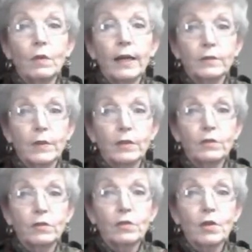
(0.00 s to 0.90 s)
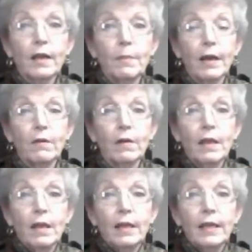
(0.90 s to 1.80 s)
as we talk about
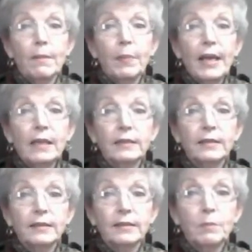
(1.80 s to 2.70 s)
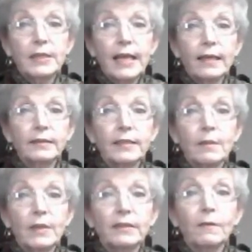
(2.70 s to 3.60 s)
imbalances in
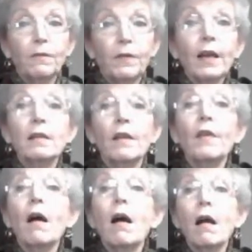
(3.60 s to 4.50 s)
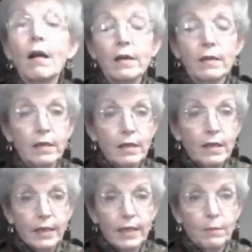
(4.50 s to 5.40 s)
potassium, its effect on the heart
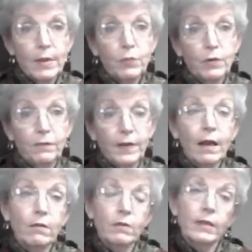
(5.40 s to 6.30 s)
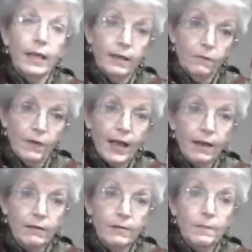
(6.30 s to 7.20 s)
can be profound, and in
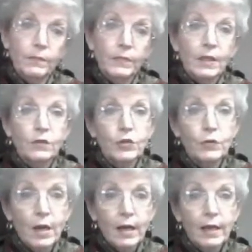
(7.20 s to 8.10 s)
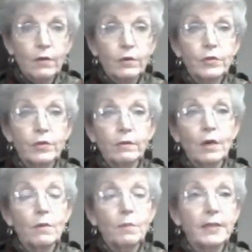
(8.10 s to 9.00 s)
fact, too high or too
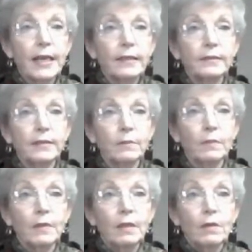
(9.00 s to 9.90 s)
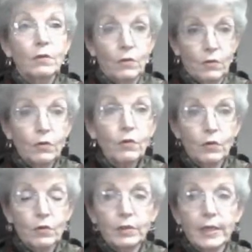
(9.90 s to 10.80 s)
low of potassium
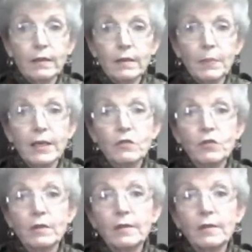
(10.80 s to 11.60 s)
could kill a patient.